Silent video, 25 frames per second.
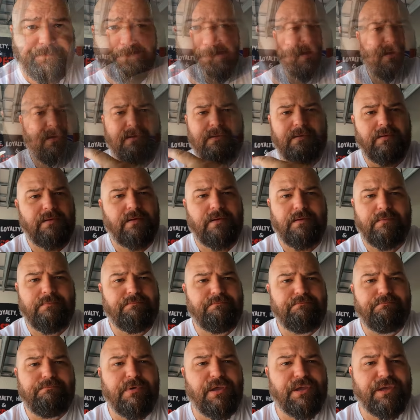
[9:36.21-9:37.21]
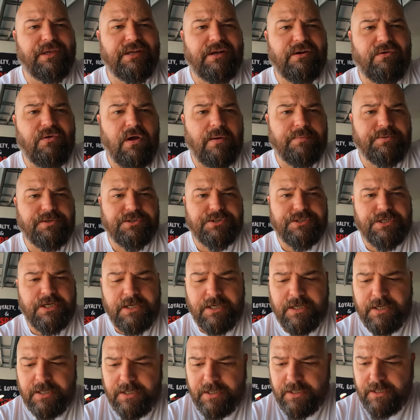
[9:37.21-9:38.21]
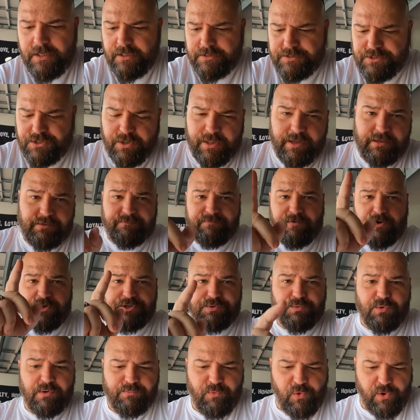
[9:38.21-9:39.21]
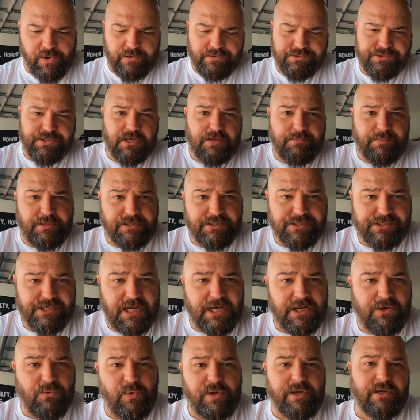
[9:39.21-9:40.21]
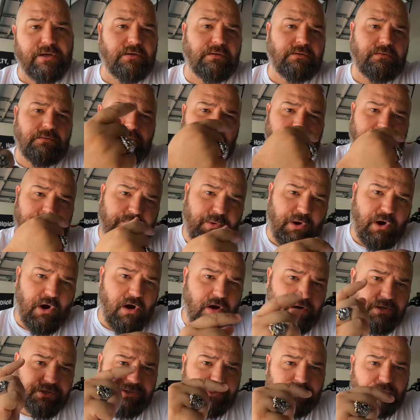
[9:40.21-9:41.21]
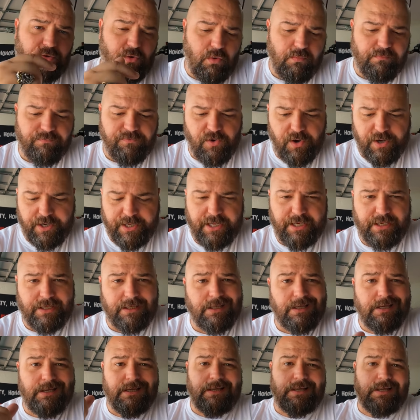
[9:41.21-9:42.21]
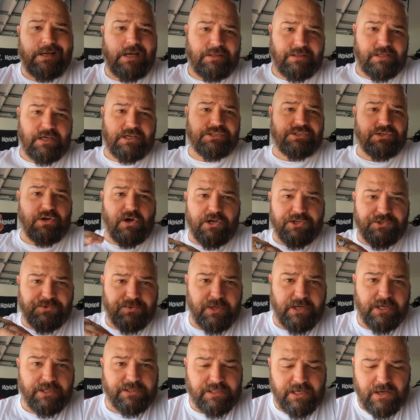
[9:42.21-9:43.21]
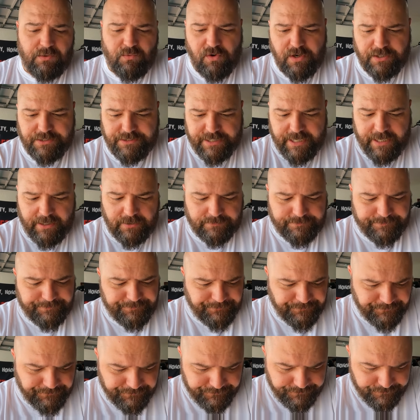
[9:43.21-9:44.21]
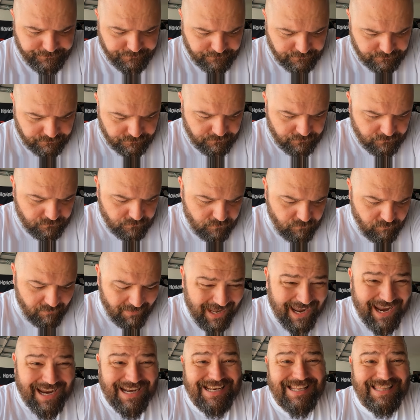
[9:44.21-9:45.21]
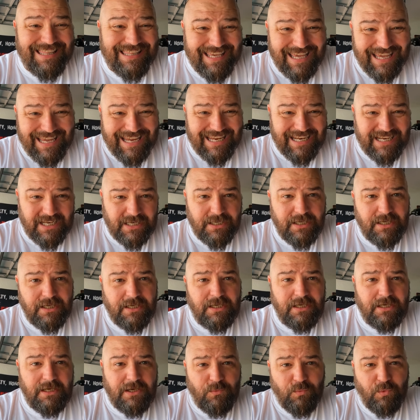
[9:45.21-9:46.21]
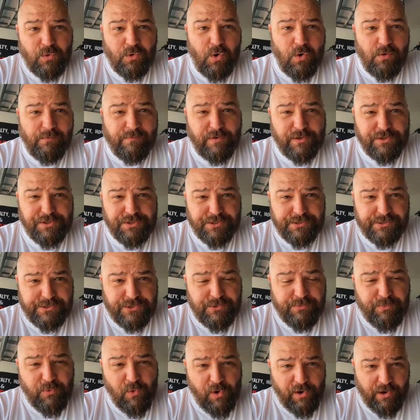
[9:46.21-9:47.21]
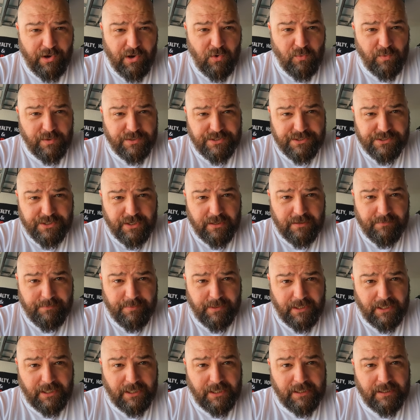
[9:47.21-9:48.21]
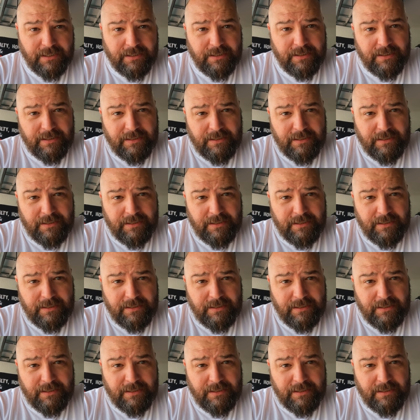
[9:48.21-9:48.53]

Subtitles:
A million interruptions. So that version 1.0 is gonna be the skinny wheel, the bars, chrome front end, and the exhaust when I get that worked out. And then we'll go version 2.0, which is going to be